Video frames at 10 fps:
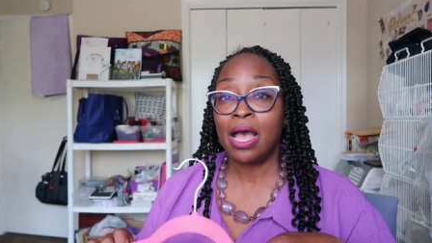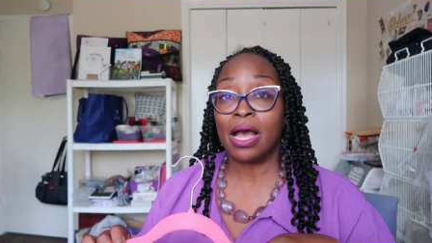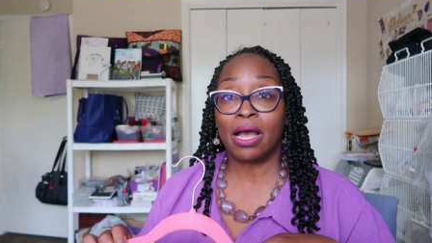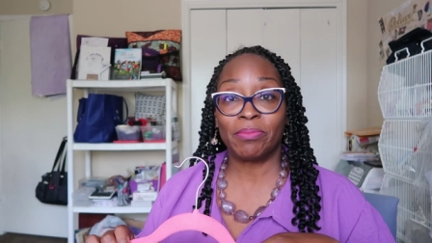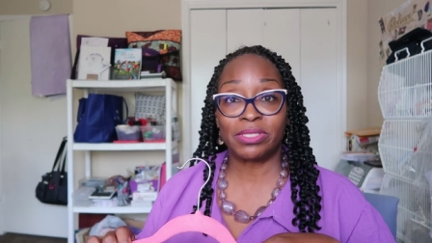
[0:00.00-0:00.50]

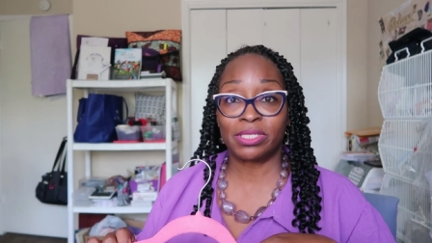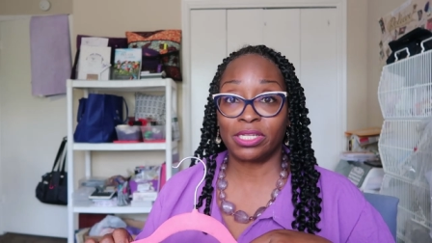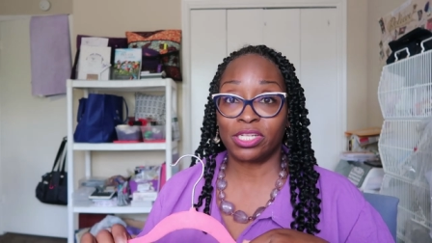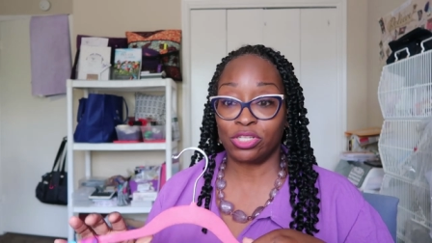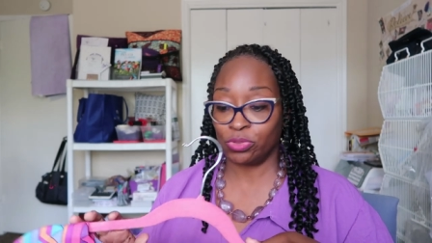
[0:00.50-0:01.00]
Um,
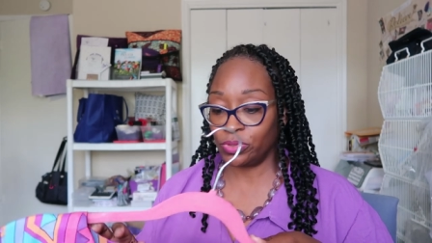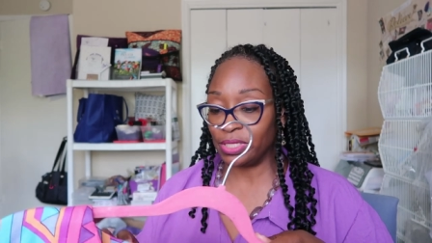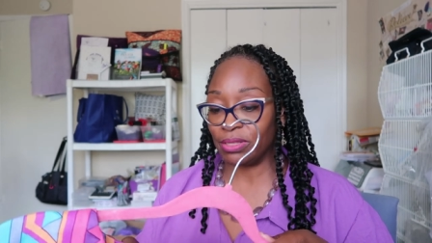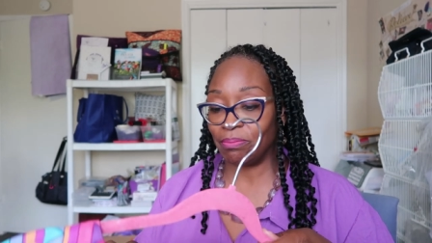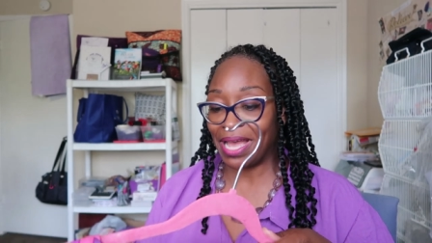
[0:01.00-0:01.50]
instead of
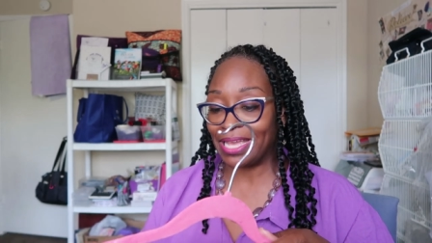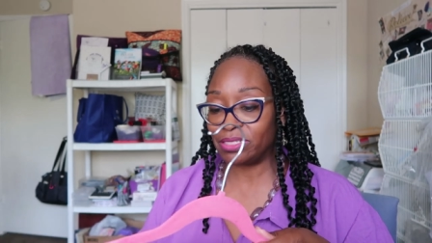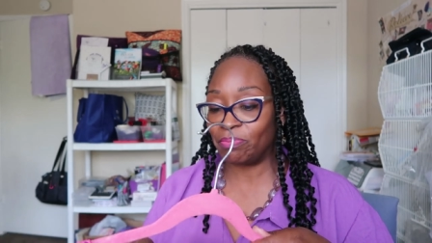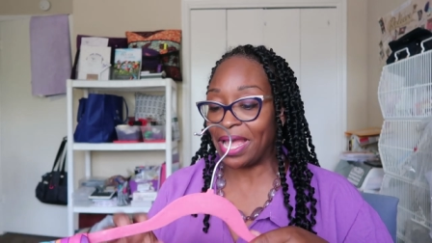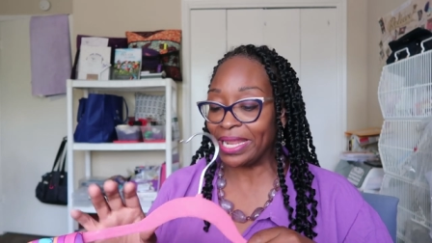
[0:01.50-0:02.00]
using the
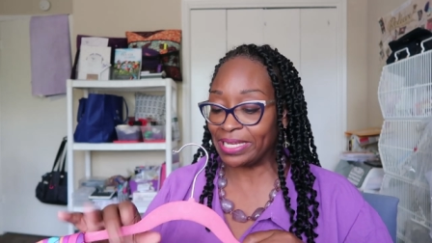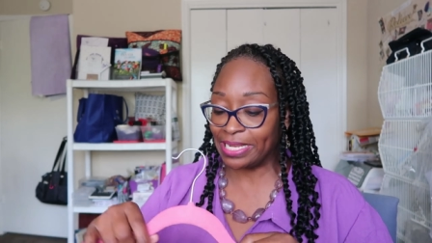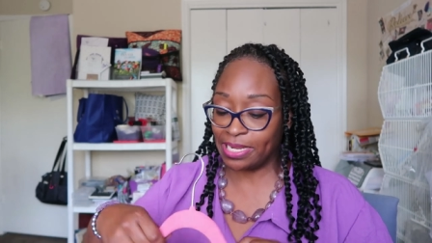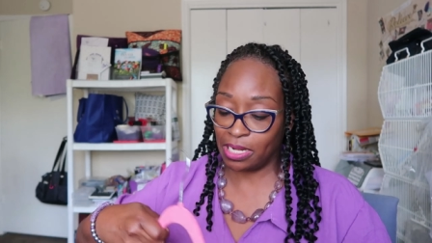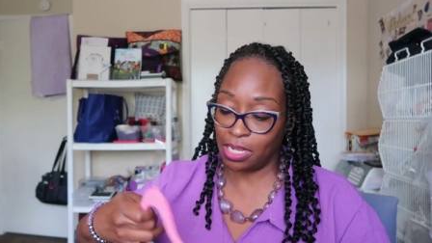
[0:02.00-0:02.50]
bias
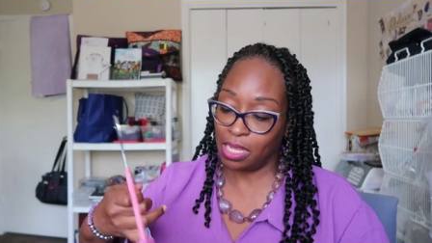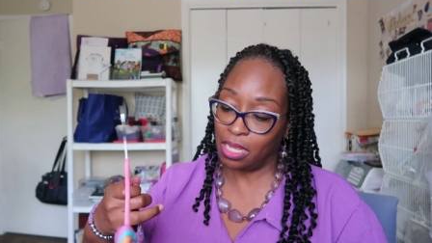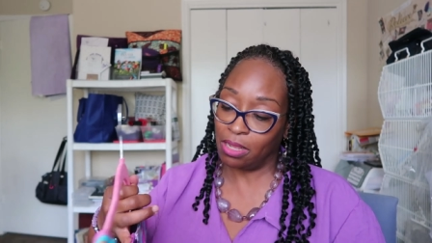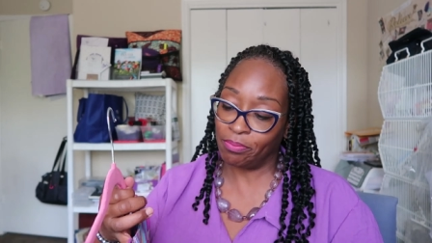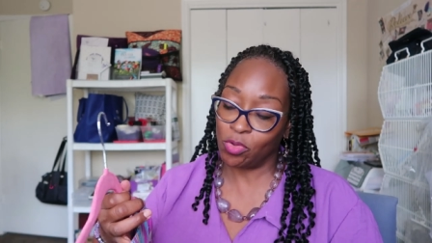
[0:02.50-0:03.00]
binding
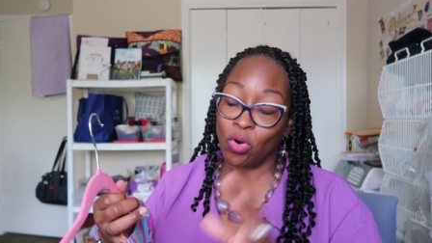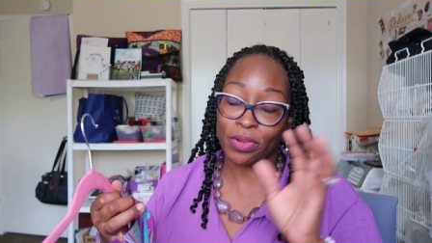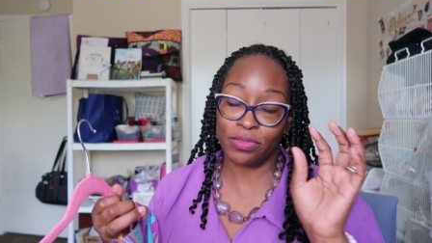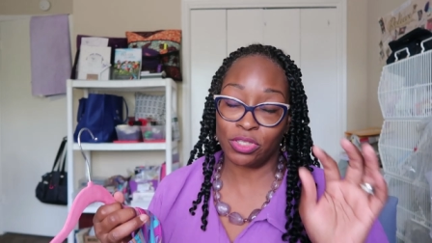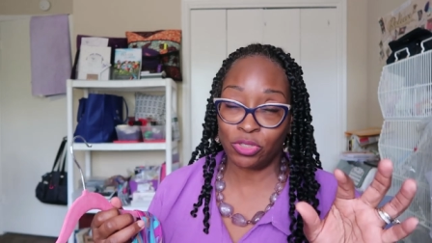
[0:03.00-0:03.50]
um,
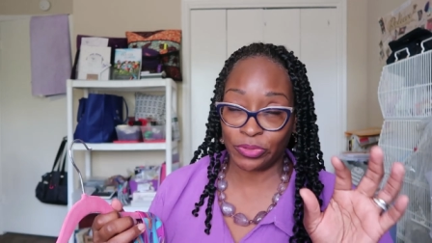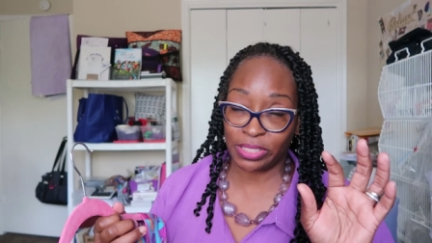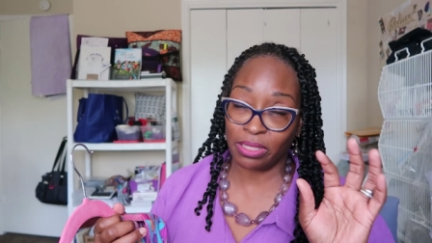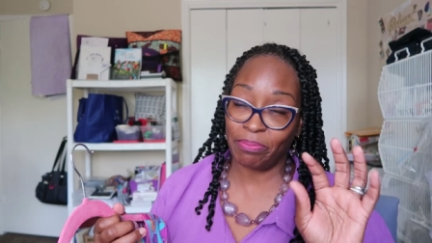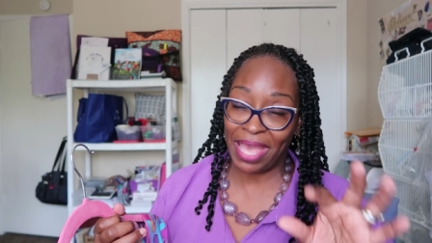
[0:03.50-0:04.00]
or
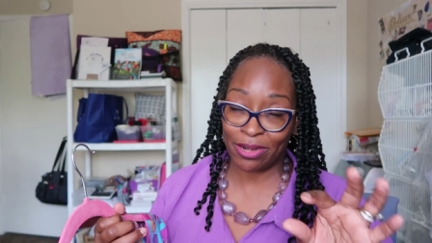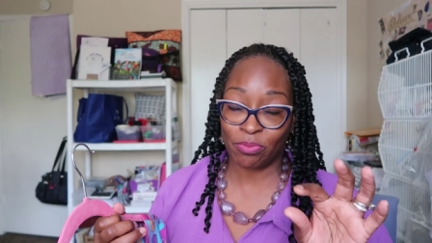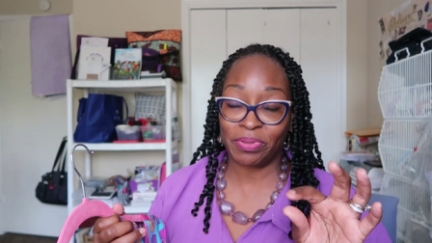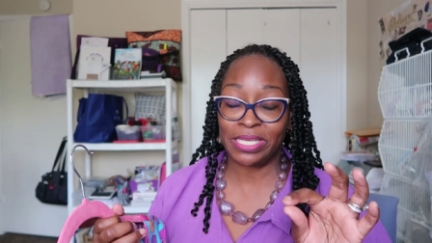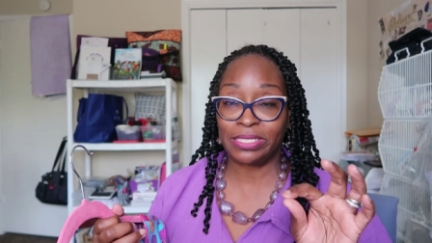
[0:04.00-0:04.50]
using the
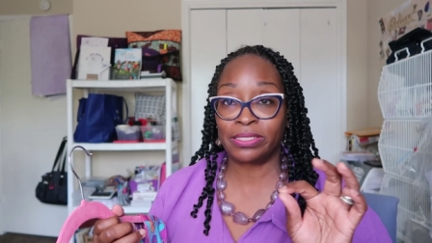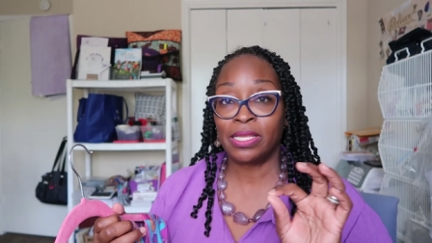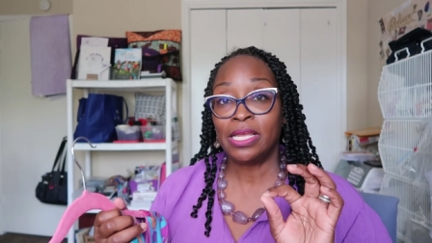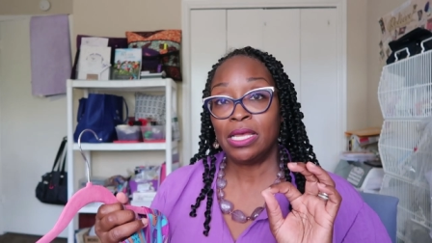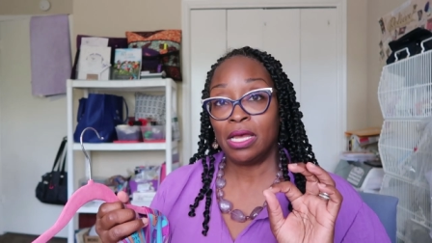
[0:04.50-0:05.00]
pattern piece,
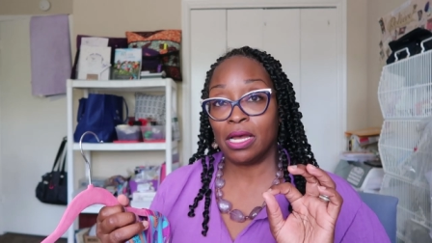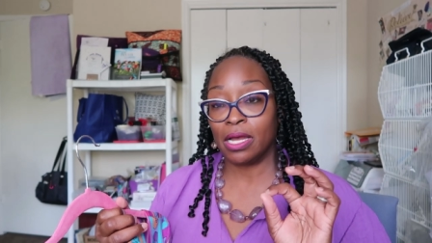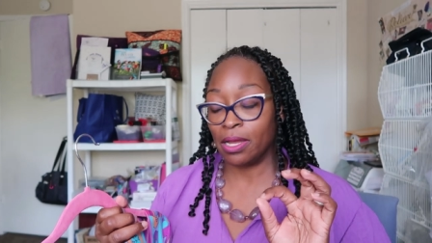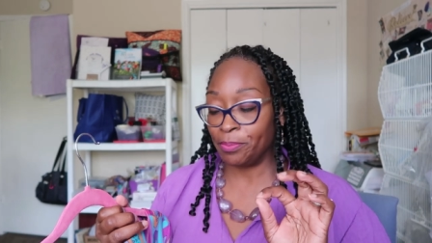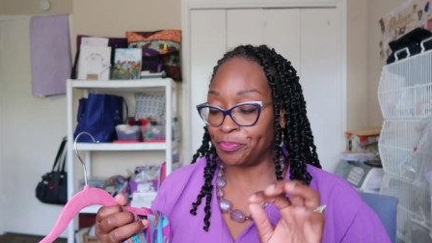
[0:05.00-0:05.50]

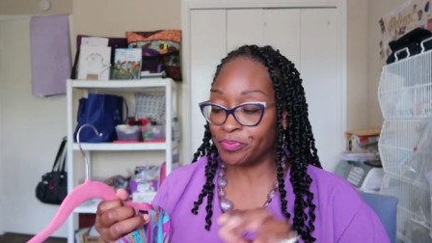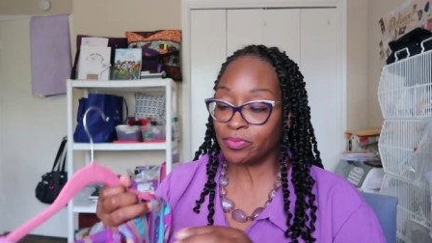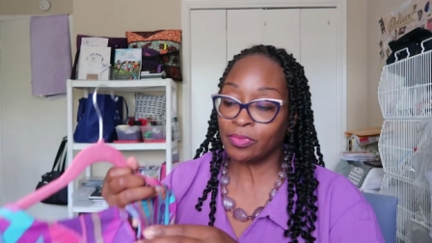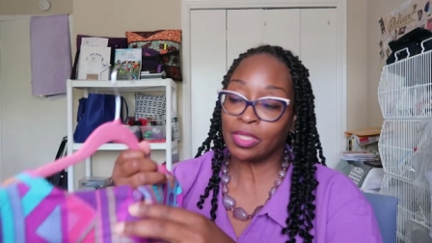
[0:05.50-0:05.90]
um,